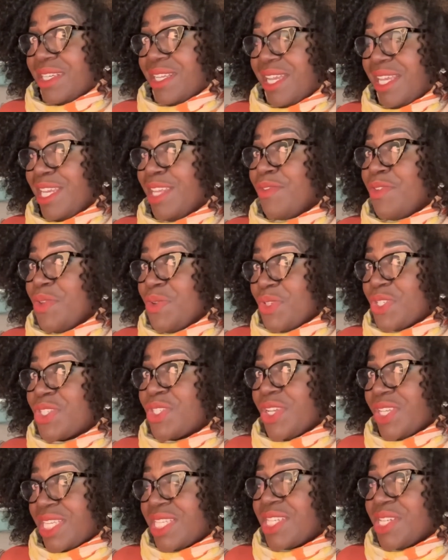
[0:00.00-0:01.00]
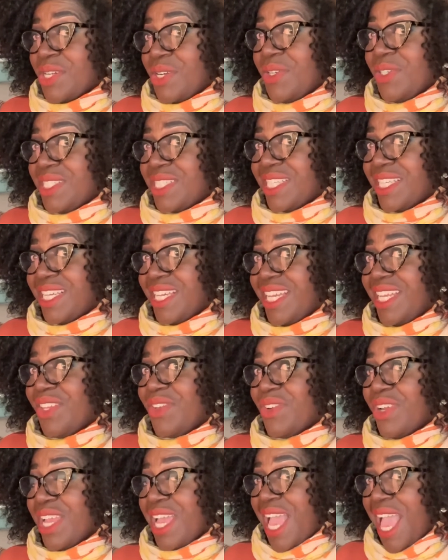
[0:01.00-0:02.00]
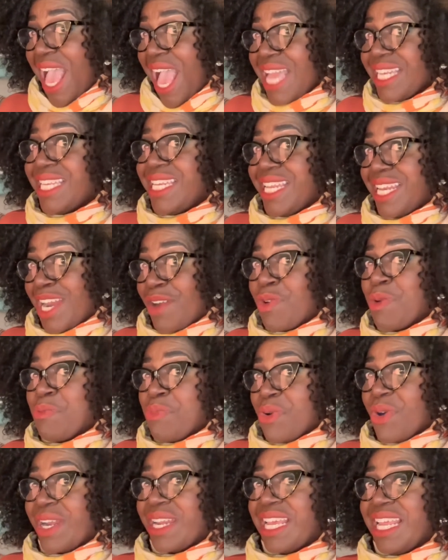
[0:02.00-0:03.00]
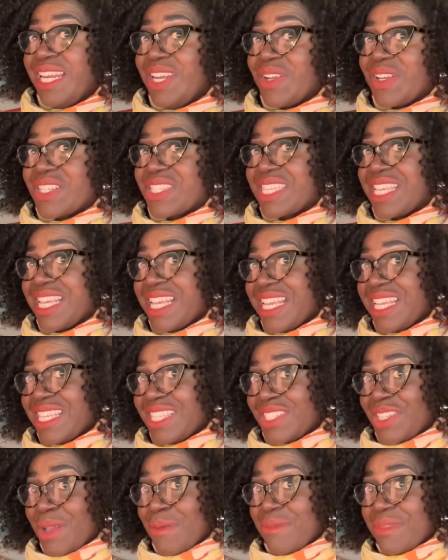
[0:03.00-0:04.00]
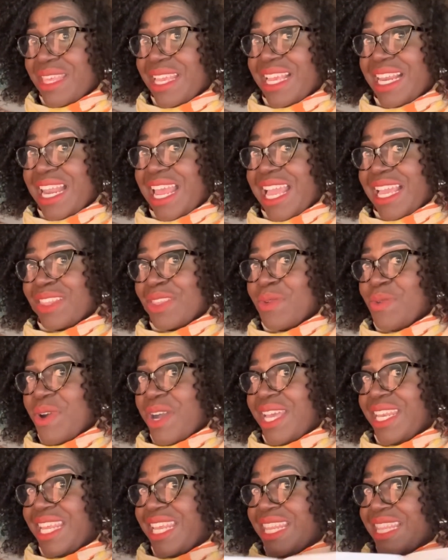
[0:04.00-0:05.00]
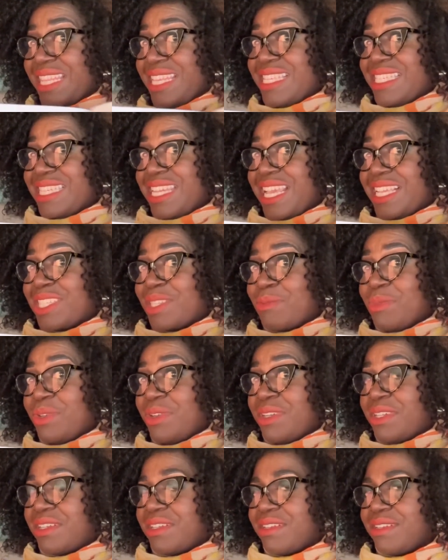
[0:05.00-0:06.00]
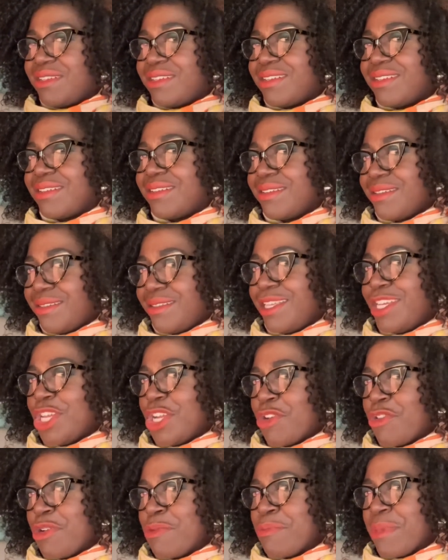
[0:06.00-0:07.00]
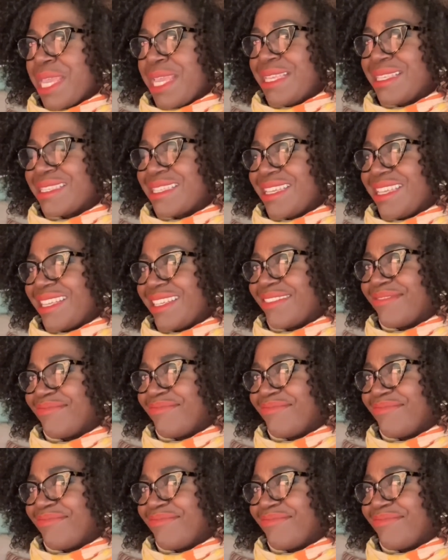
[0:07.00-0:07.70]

And if you stuck it out and you handed in a report that looks something like the one in this textbook, then you're amazing.